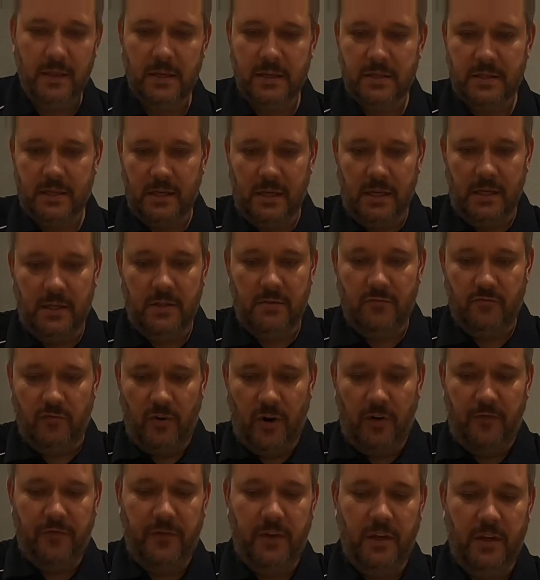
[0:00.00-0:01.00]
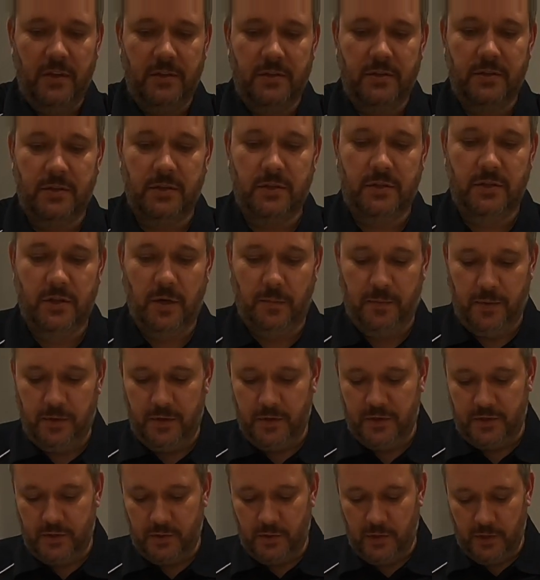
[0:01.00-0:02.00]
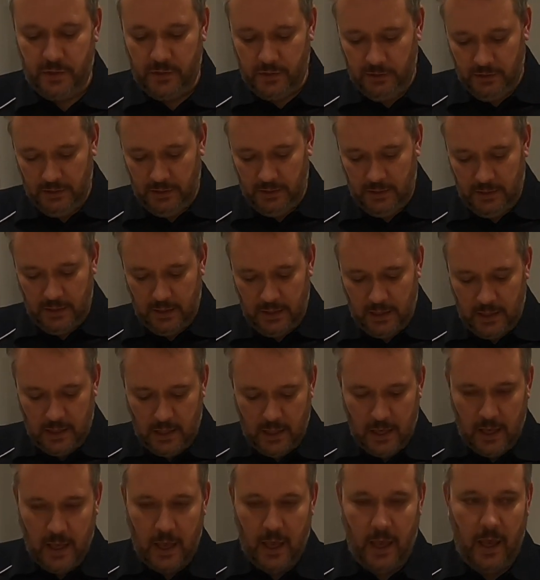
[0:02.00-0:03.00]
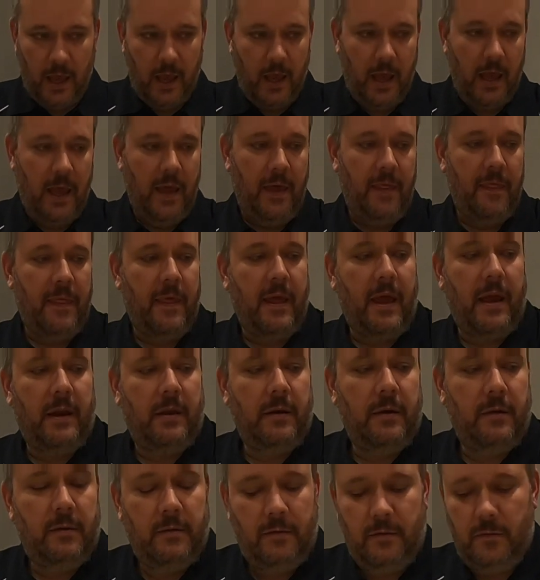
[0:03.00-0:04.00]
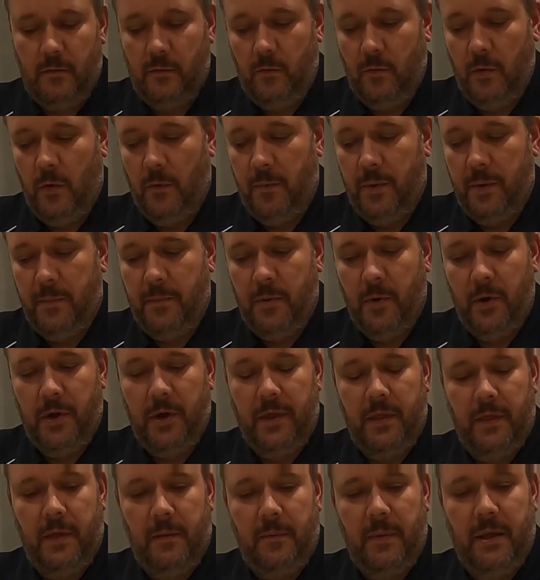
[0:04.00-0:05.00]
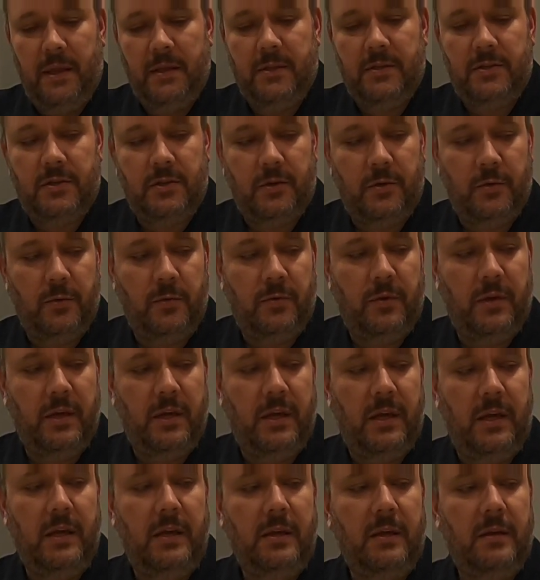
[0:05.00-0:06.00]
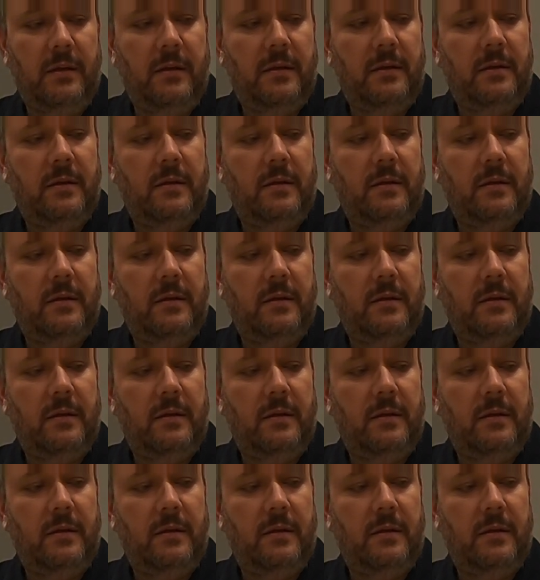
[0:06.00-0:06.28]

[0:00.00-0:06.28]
seeds roughed into the top of the soil, and then we'll be putting them into the